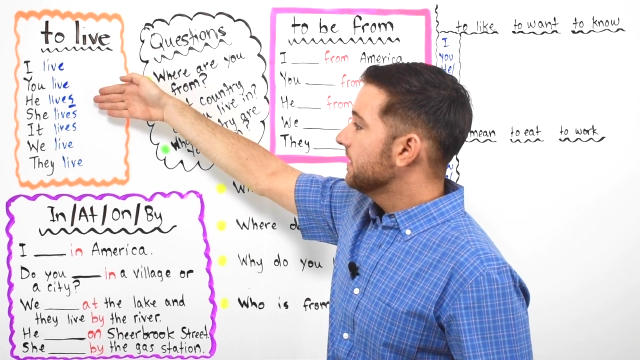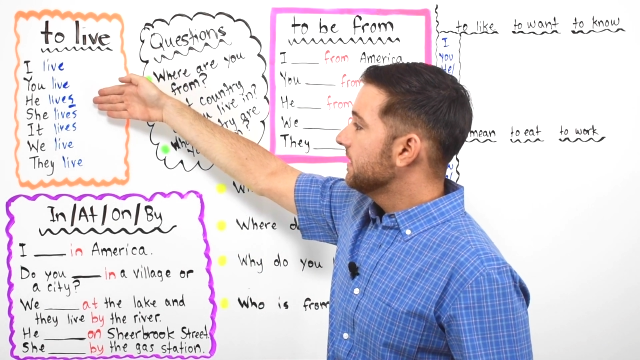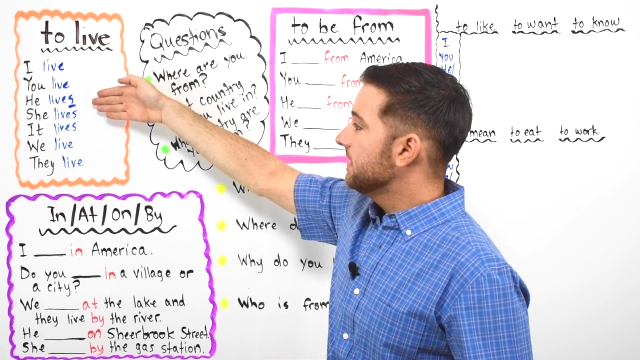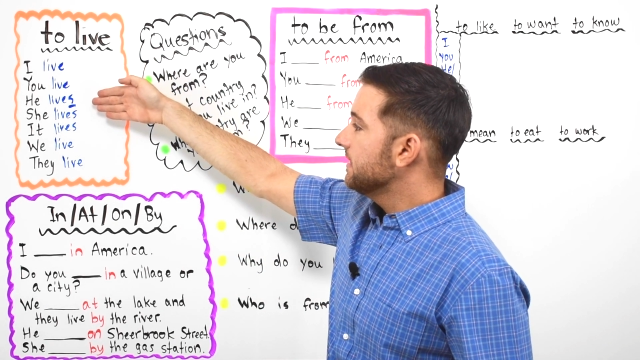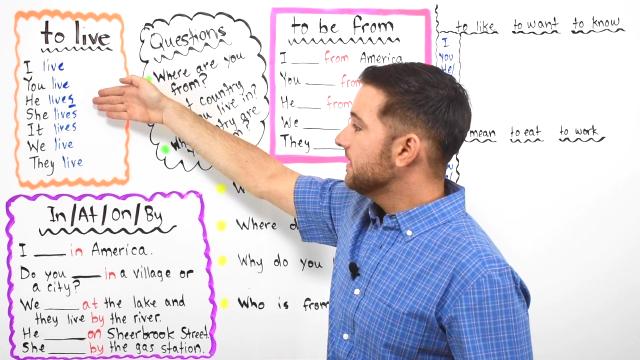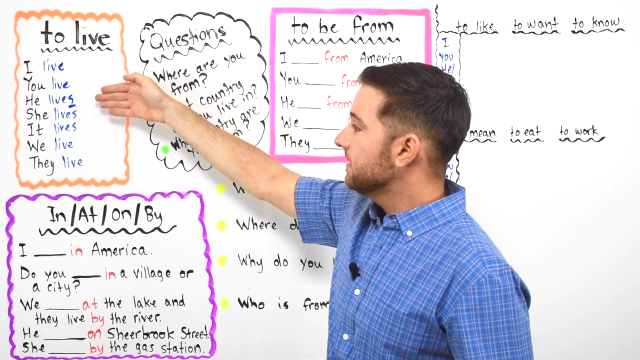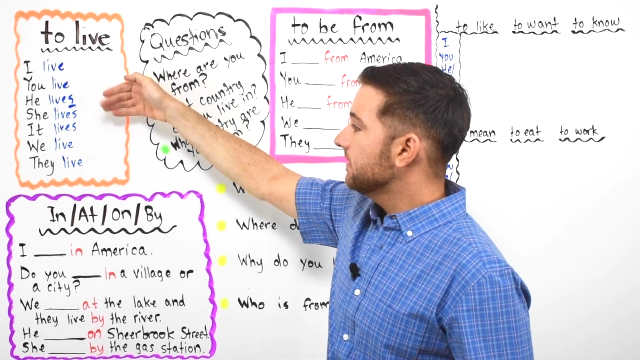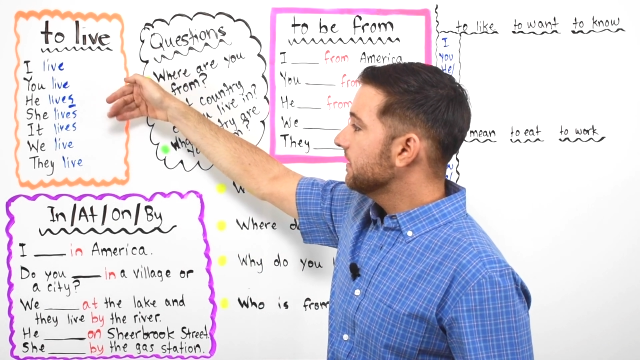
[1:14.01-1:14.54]

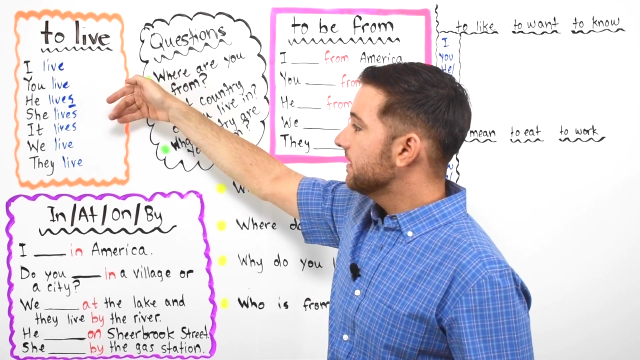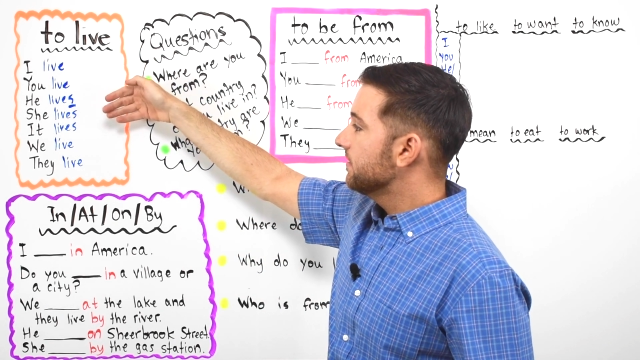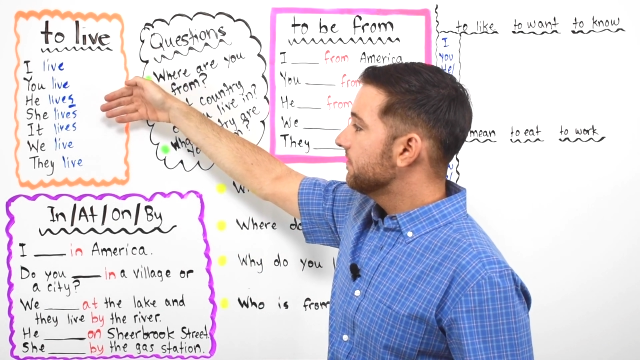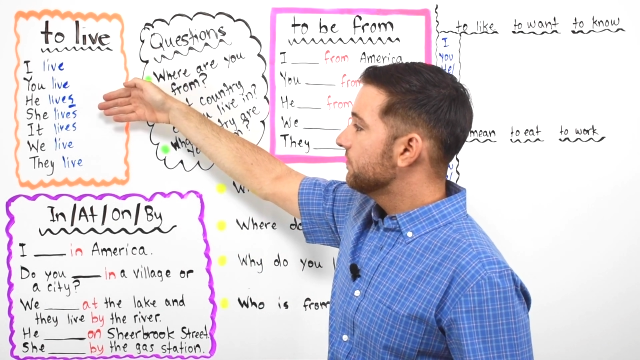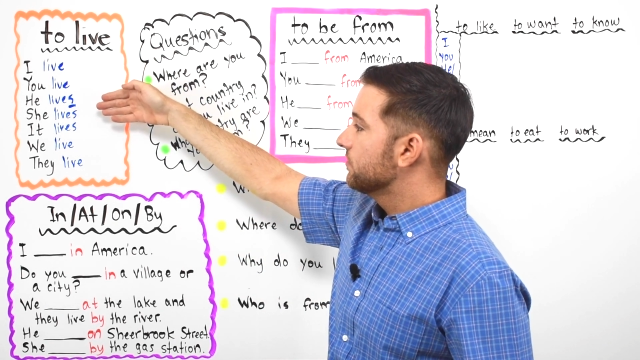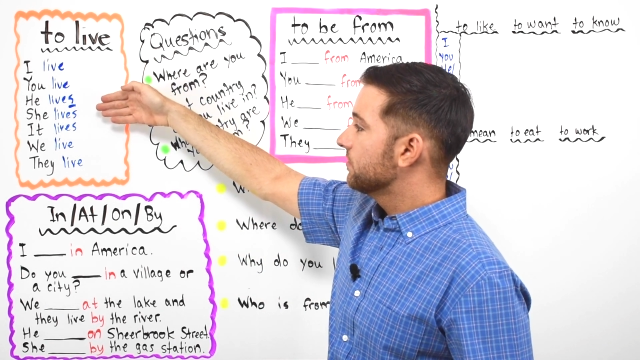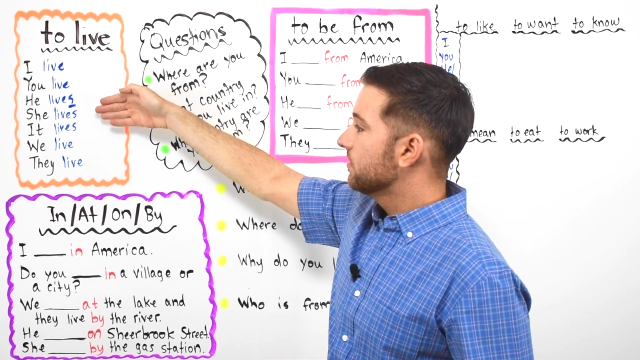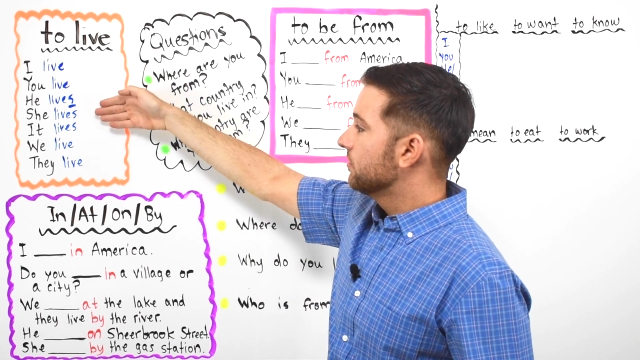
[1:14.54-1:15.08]
he
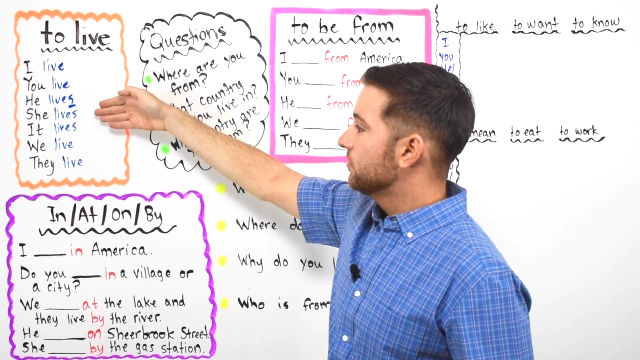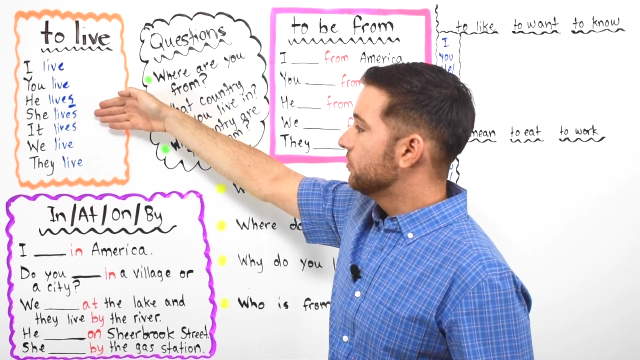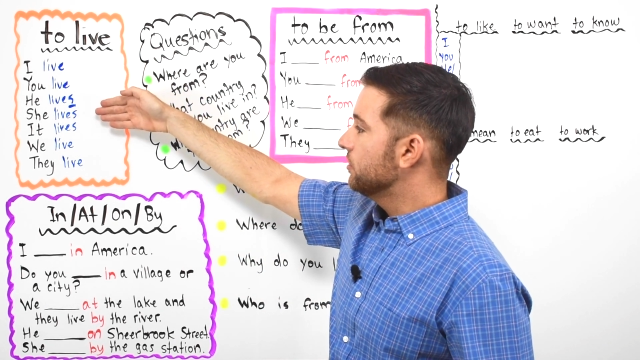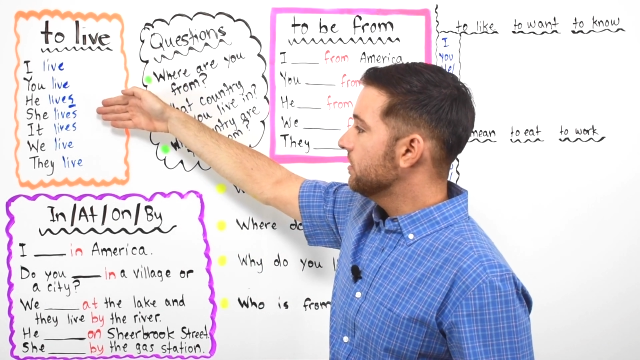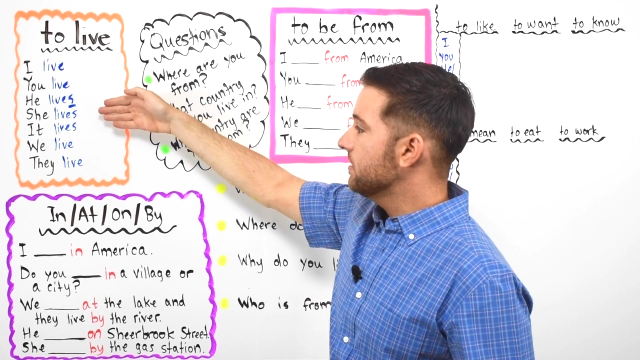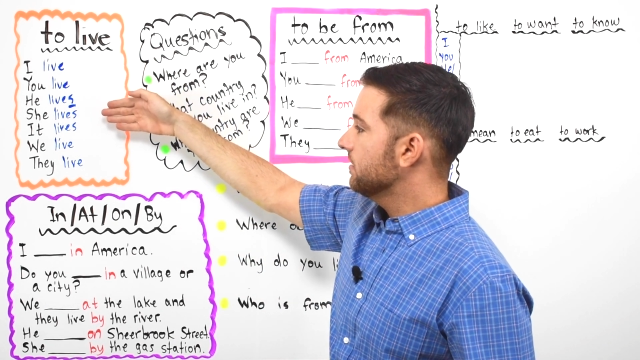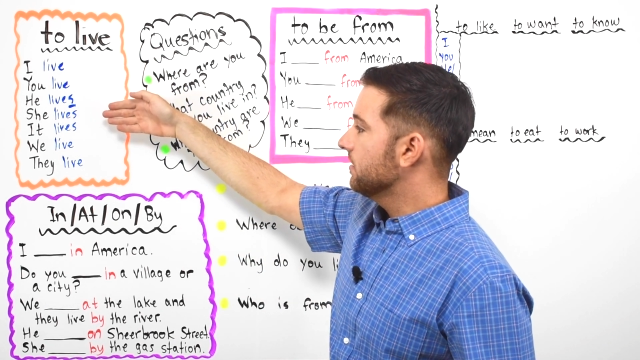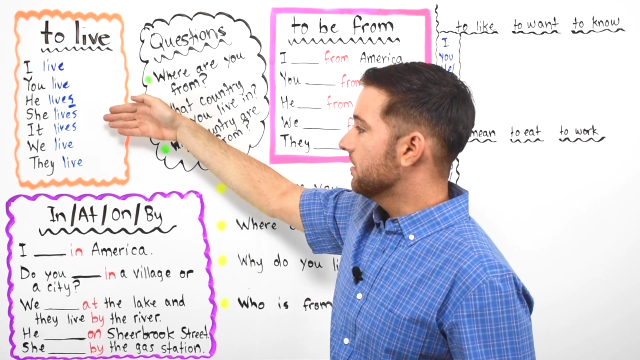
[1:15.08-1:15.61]
lives,
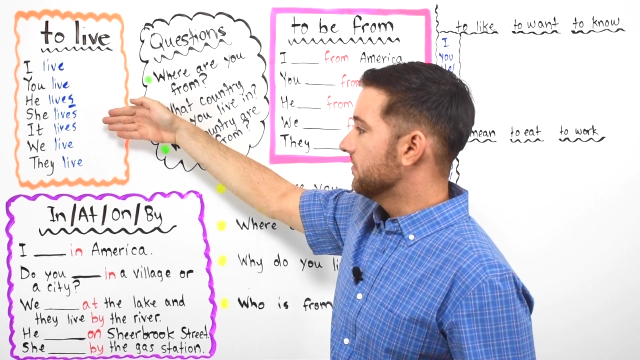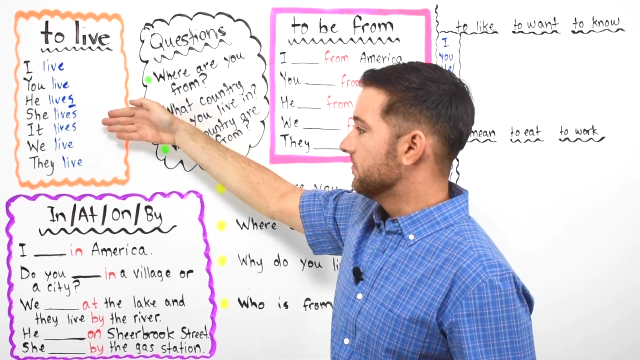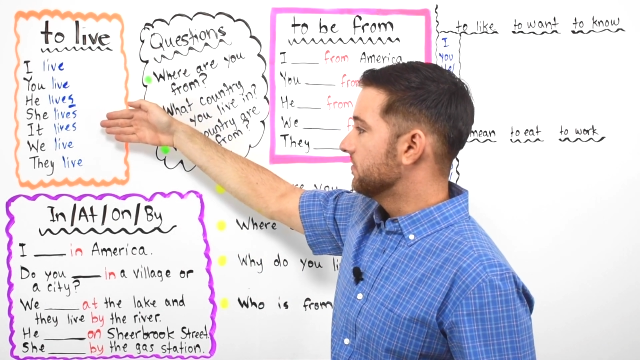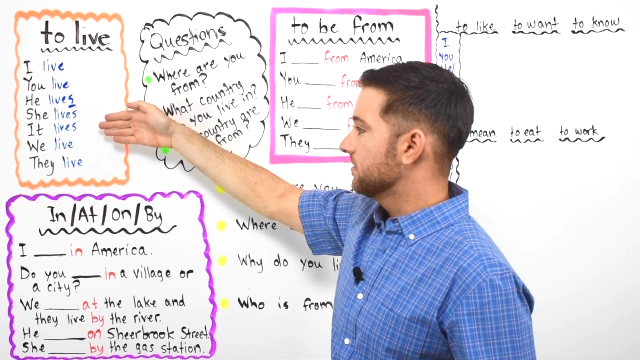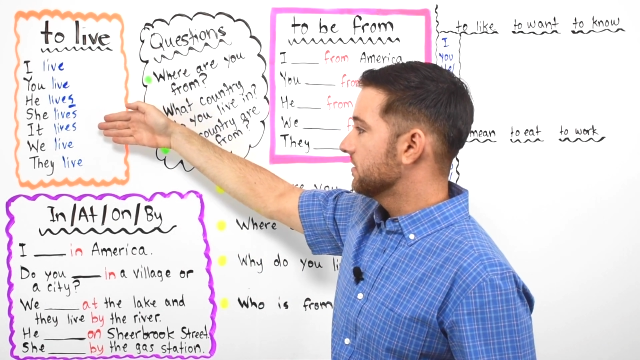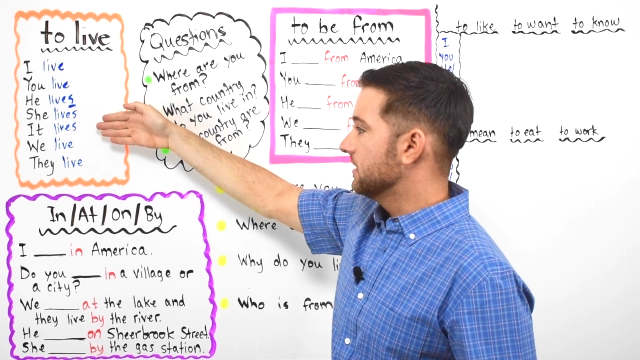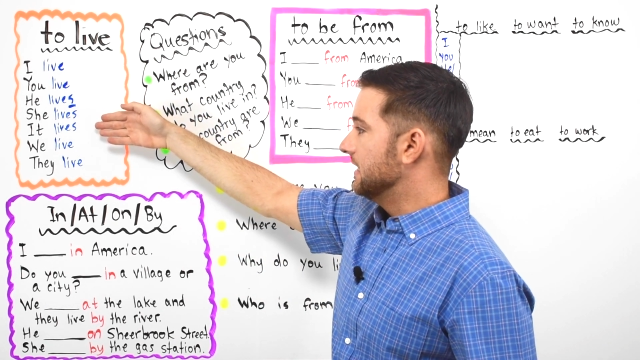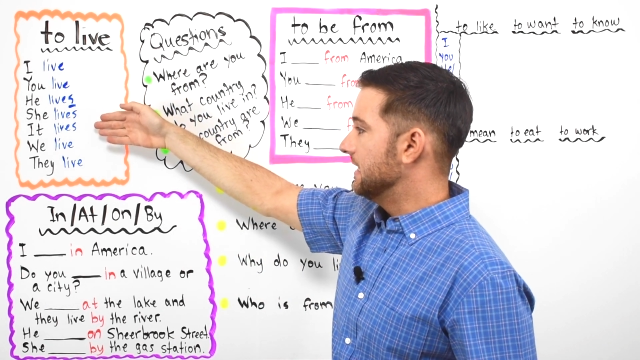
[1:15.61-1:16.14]
she
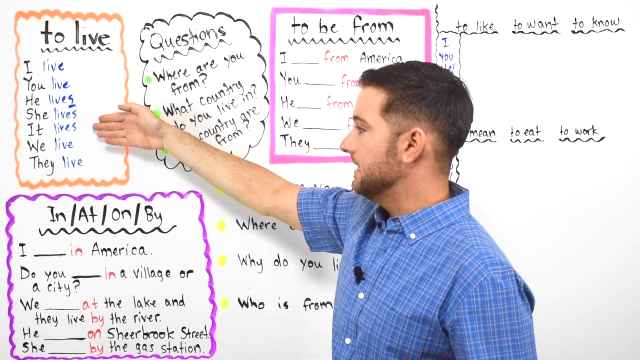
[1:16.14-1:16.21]
lives,